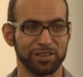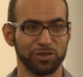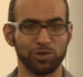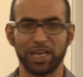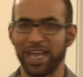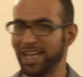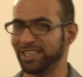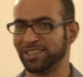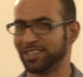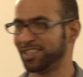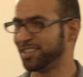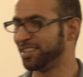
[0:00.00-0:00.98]
You
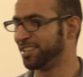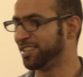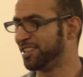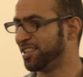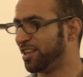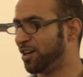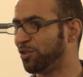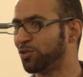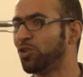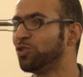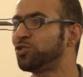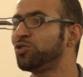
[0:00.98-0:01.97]
can't. Or
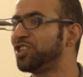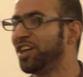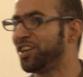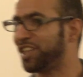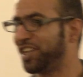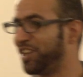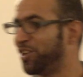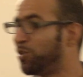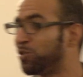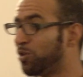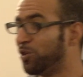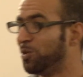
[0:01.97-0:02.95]
go to Turkey,
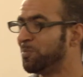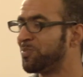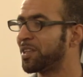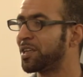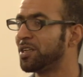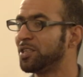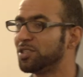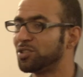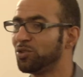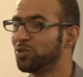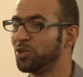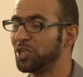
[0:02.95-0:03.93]
or go.
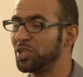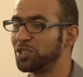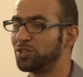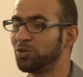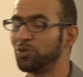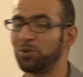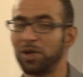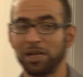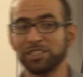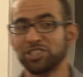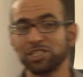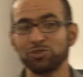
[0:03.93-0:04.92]
So, so
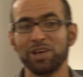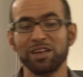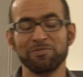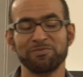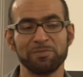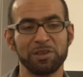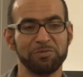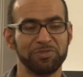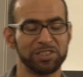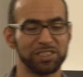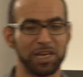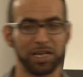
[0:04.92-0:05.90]
I just want to
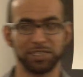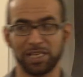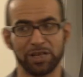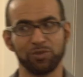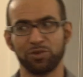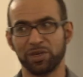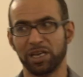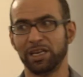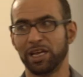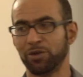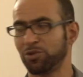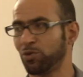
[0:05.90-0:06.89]
emphasize, and I will
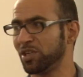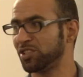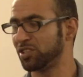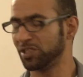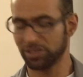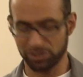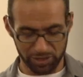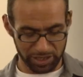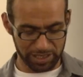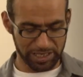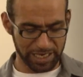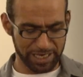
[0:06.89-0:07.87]
allow questions so
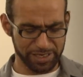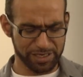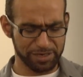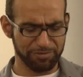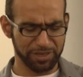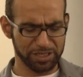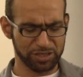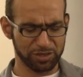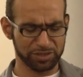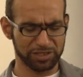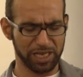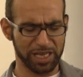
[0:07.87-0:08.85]
I can finish
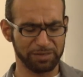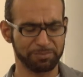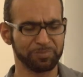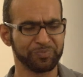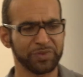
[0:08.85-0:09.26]
on time.